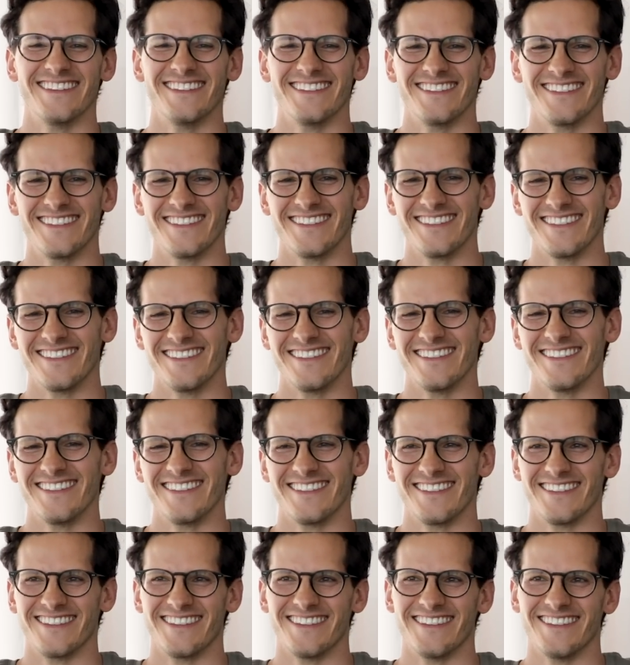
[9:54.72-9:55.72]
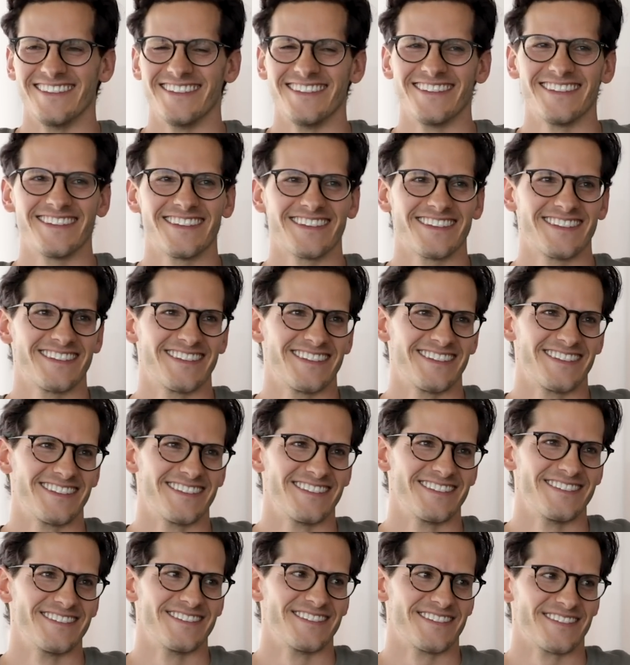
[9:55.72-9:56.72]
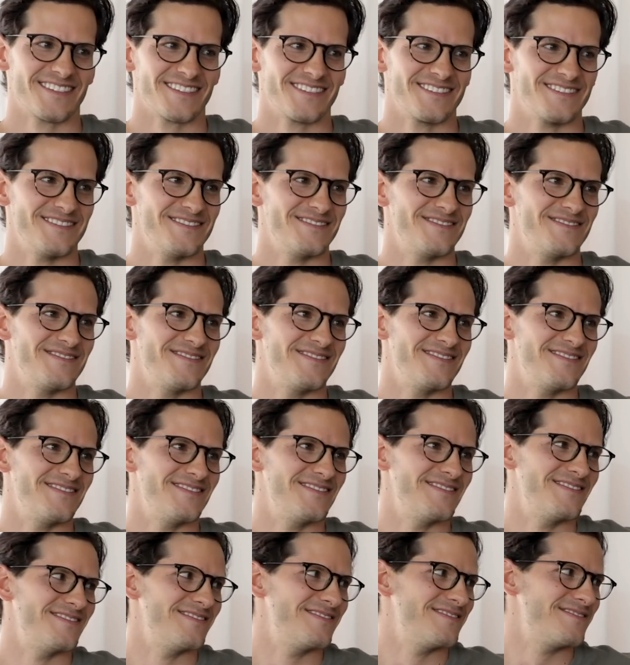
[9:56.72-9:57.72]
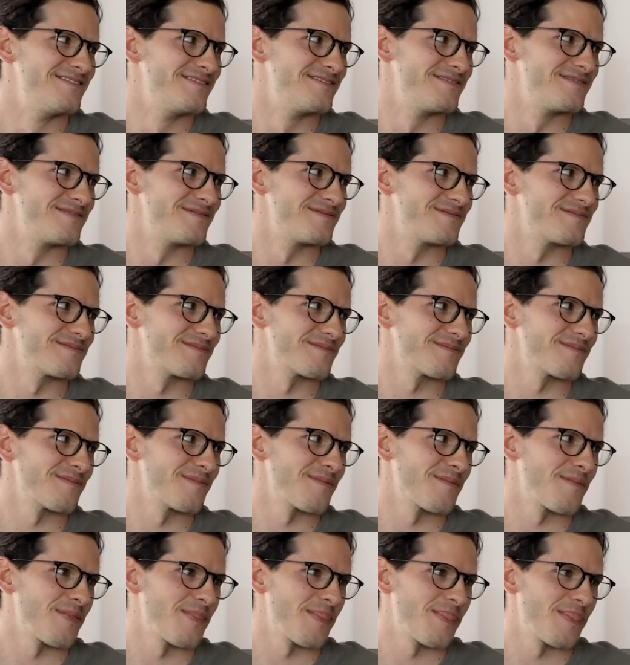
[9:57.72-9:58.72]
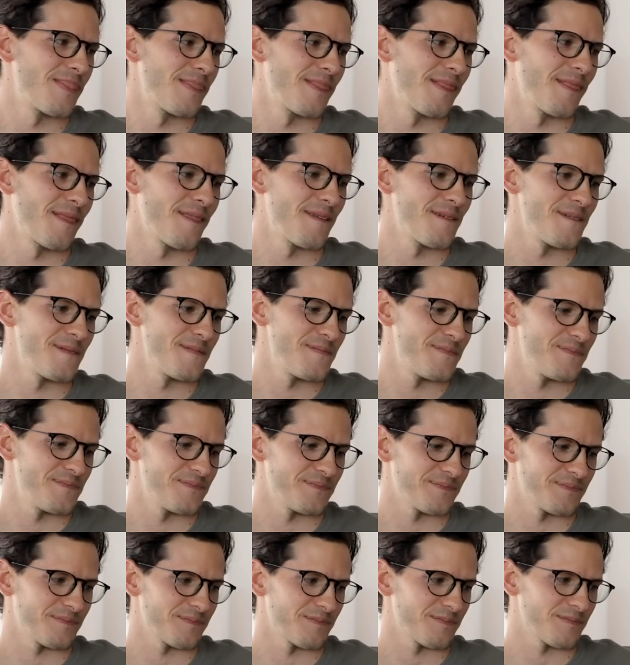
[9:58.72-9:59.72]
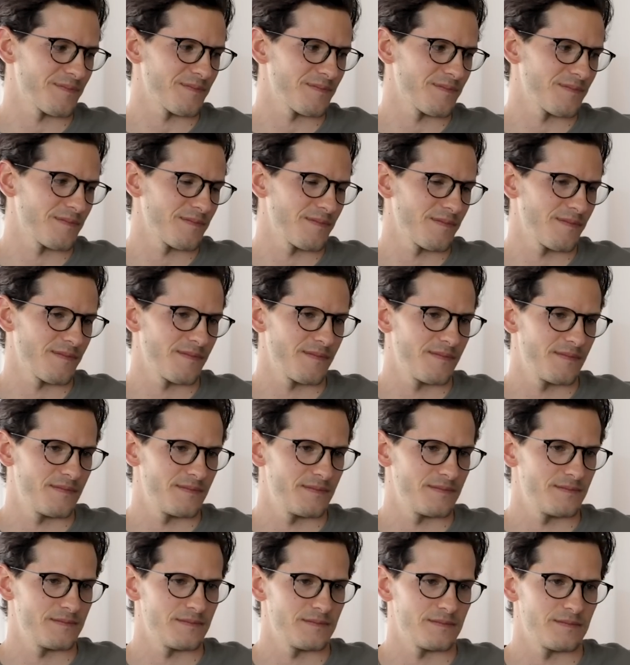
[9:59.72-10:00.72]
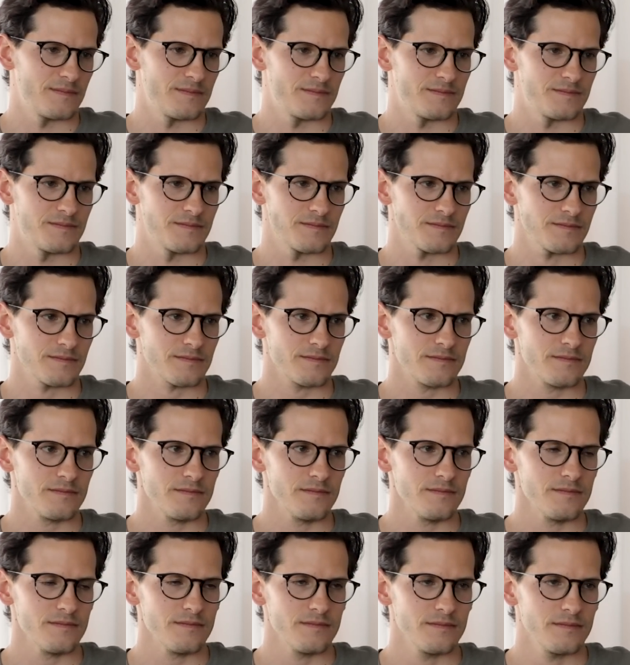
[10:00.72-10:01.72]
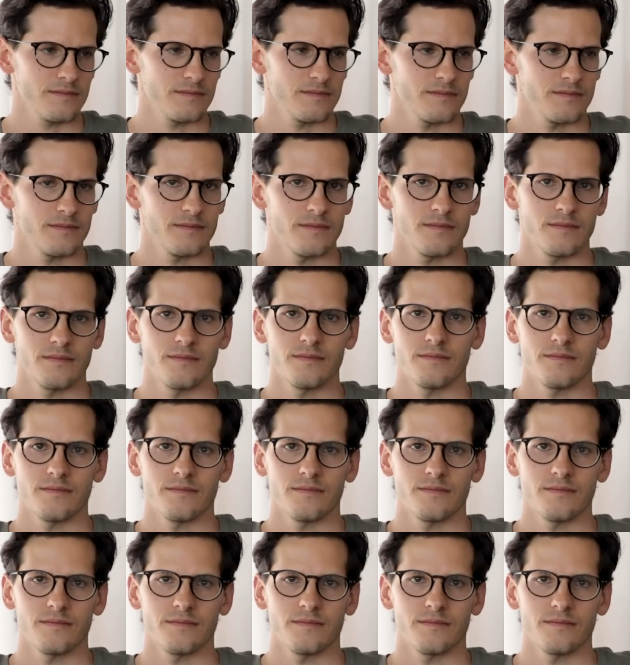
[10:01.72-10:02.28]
(silent)